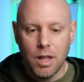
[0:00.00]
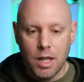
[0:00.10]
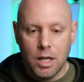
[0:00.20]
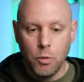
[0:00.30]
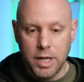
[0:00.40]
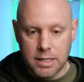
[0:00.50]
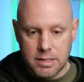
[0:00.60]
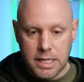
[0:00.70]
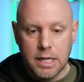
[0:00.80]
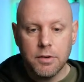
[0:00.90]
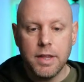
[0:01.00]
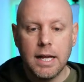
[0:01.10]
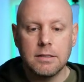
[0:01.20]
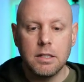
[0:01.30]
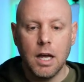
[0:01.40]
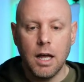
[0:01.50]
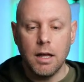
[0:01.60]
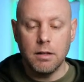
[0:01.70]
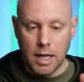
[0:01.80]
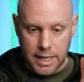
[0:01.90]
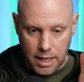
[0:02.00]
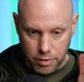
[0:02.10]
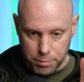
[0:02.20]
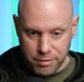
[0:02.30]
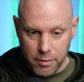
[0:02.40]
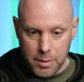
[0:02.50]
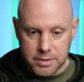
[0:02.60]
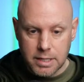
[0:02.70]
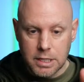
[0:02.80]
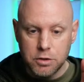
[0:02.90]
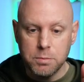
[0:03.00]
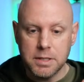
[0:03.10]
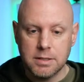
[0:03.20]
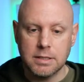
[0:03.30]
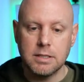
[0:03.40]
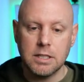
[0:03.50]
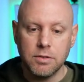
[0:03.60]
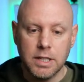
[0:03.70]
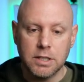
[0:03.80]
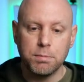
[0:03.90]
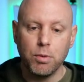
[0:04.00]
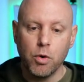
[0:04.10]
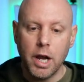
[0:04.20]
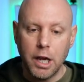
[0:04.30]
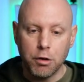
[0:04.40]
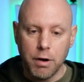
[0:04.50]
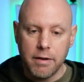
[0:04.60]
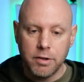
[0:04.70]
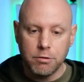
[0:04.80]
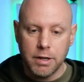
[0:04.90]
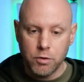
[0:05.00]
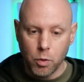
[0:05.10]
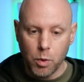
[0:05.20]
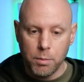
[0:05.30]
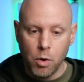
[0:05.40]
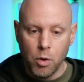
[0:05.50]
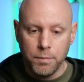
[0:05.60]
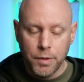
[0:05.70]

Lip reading: We can see here that, again, the prerequisite is you must successfully explore a gravity rift or wormhole.